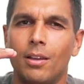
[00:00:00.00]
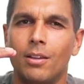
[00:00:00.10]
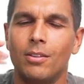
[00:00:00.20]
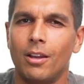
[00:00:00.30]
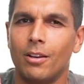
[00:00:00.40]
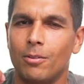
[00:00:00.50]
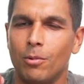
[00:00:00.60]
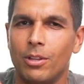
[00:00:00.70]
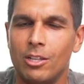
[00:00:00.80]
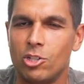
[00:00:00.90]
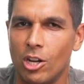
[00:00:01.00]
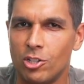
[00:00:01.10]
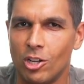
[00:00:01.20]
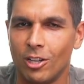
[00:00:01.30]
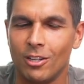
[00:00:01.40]
not really
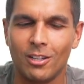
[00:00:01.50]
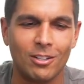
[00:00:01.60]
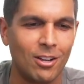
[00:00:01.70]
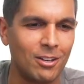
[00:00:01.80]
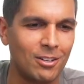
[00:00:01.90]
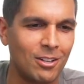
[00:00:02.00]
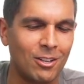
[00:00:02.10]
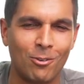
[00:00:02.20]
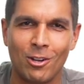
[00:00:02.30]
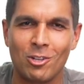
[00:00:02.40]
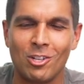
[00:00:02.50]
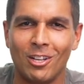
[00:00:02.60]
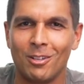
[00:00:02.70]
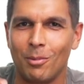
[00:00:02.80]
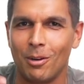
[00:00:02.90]
judging, not
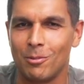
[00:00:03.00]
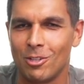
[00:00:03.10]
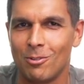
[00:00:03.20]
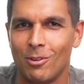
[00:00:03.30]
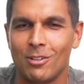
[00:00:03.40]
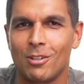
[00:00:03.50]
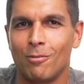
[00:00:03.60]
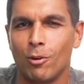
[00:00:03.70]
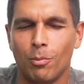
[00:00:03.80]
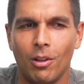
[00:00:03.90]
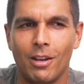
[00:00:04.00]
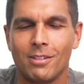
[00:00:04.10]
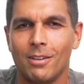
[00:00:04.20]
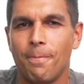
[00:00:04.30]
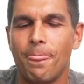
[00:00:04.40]
questioning, but I'm just doing this to verbalize
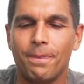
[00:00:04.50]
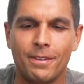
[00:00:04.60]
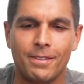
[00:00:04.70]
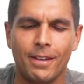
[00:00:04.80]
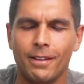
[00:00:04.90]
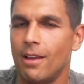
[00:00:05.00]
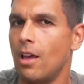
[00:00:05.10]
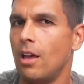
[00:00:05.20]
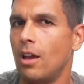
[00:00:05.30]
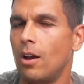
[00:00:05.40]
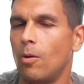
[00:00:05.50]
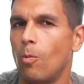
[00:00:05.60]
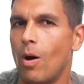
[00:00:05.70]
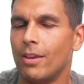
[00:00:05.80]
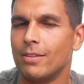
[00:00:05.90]
it, to say,
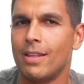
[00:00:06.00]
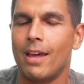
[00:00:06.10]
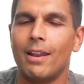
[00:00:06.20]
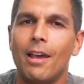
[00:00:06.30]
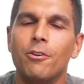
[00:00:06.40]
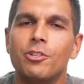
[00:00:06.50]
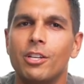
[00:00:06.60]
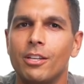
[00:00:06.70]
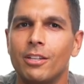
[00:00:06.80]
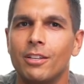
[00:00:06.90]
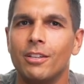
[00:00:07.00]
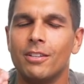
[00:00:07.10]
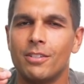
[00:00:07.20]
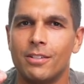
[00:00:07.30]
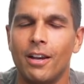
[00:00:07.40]
why is that energy
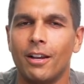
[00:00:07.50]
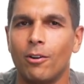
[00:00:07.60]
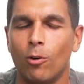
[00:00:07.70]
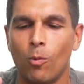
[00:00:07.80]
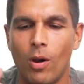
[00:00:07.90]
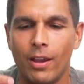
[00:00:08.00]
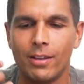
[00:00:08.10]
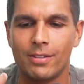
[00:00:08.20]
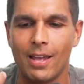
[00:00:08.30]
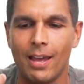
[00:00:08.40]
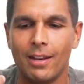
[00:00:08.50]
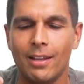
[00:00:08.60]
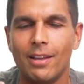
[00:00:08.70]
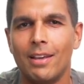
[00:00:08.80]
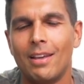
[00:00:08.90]
stuck, or why is that
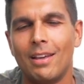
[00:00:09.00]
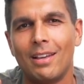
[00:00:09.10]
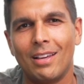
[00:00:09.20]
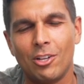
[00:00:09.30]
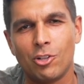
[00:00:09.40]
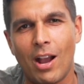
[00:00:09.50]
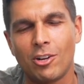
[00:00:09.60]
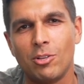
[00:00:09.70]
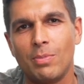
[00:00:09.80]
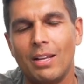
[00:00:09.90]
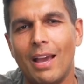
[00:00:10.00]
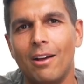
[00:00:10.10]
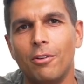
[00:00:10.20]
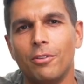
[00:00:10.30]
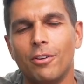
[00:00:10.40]
contraction being
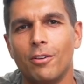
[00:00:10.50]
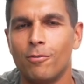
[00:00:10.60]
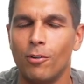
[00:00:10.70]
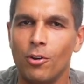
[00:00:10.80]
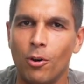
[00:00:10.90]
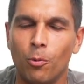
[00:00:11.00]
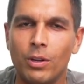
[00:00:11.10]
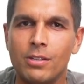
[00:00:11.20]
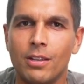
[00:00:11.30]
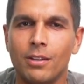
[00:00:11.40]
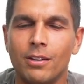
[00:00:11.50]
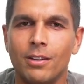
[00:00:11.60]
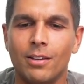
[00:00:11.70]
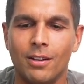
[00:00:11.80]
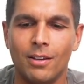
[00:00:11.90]
held for no reason?
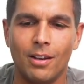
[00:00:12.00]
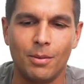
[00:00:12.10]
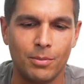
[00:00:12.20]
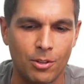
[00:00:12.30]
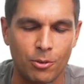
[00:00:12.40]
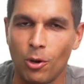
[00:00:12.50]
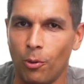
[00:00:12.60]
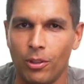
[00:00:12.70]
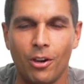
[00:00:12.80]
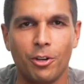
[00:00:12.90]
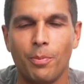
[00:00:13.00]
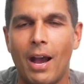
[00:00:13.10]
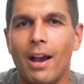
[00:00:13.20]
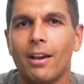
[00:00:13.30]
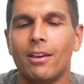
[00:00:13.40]
You're totally on your
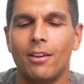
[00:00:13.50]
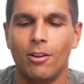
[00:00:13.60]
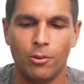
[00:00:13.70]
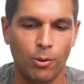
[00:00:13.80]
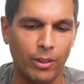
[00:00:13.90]
back, you're totally